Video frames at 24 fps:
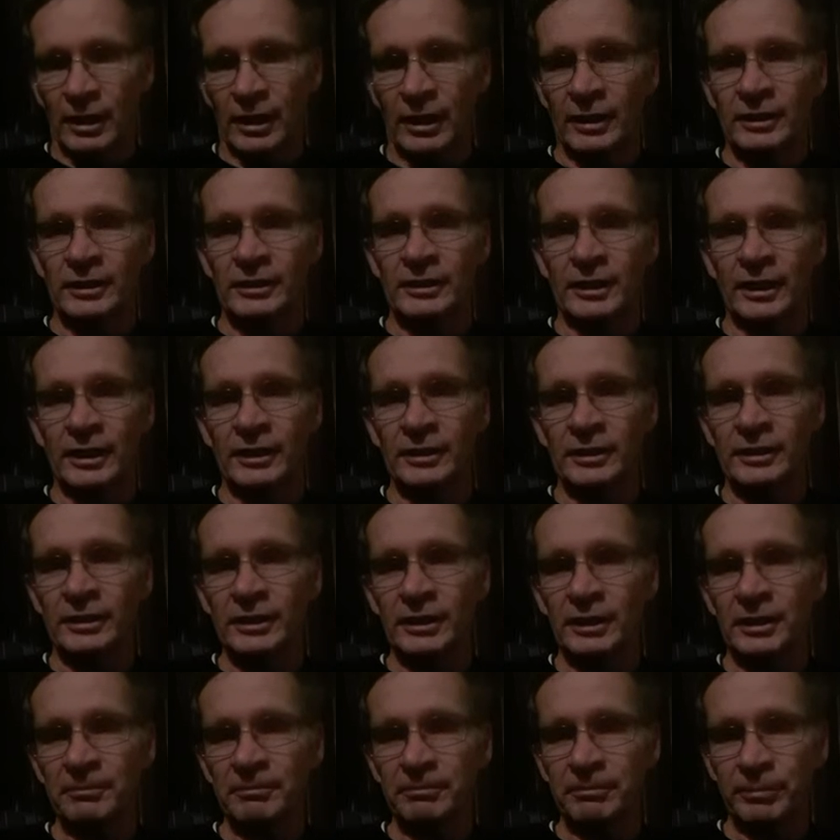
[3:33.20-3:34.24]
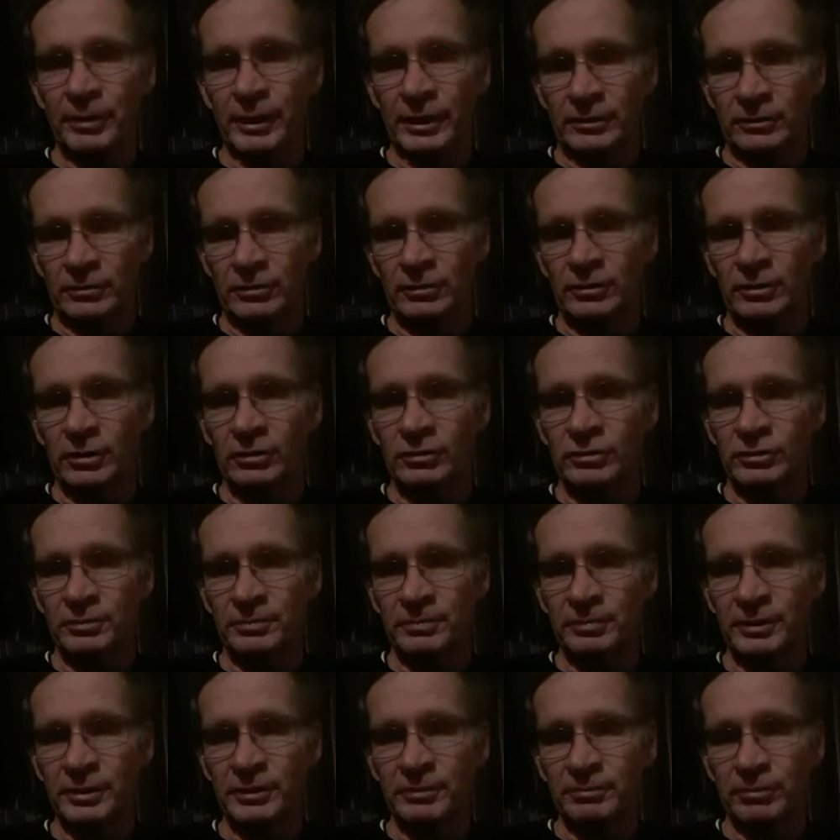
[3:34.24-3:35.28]
And it had an impact on those
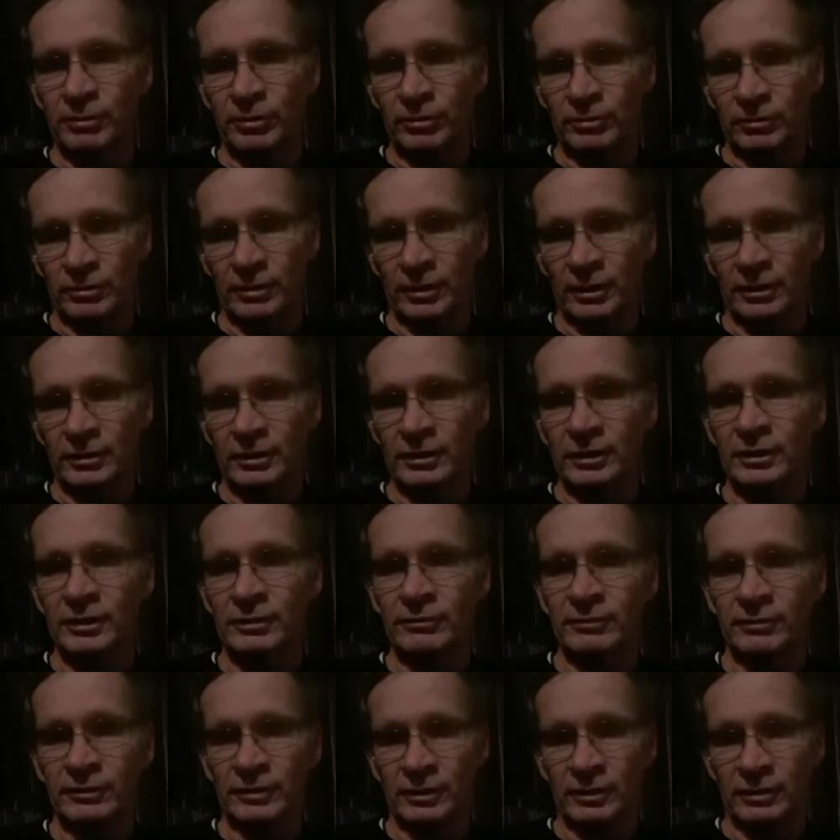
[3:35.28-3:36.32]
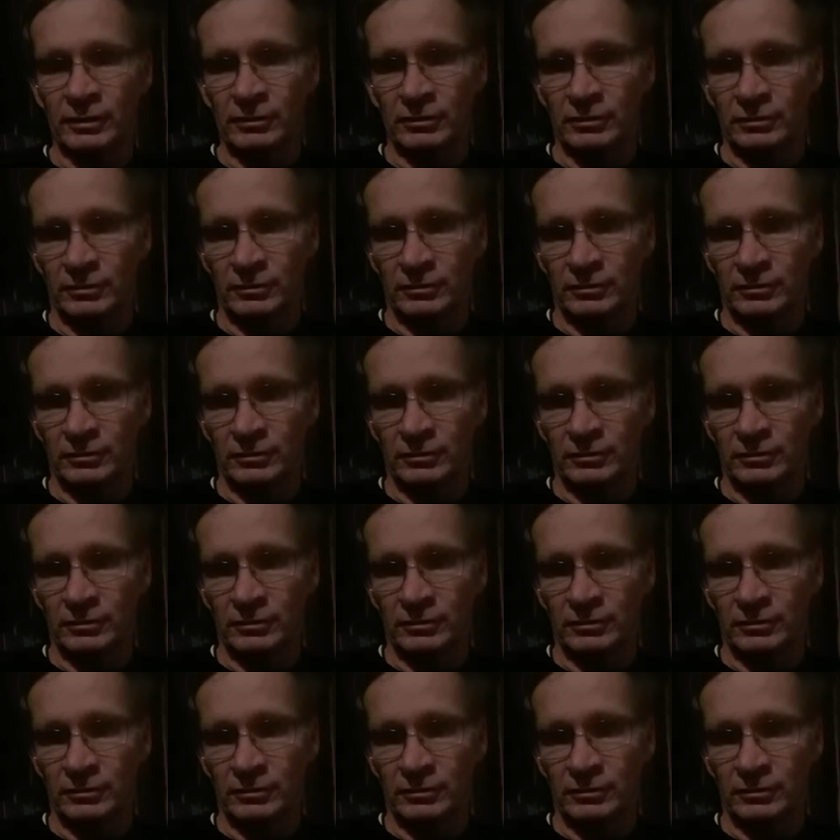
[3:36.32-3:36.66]
people that evening